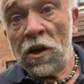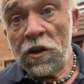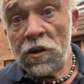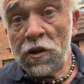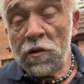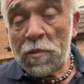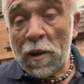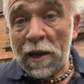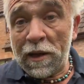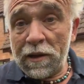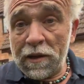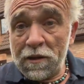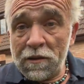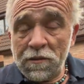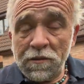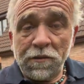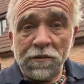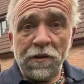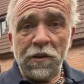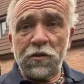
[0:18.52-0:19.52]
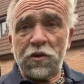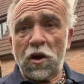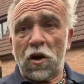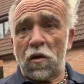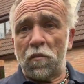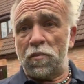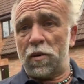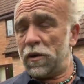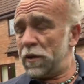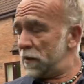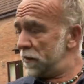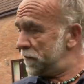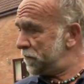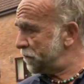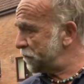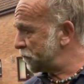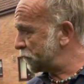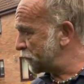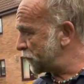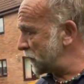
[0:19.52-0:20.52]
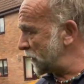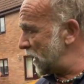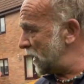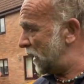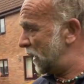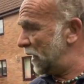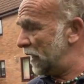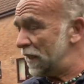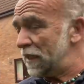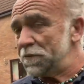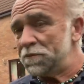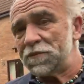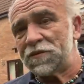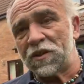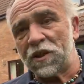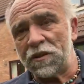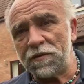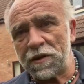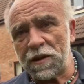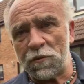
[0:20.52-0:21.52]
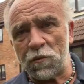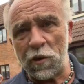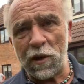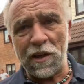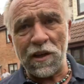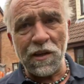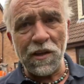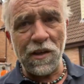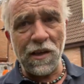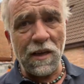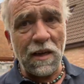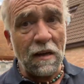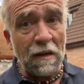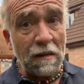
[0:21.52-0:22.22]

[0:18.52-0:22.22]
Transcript: New patio, new job. Turned up week early.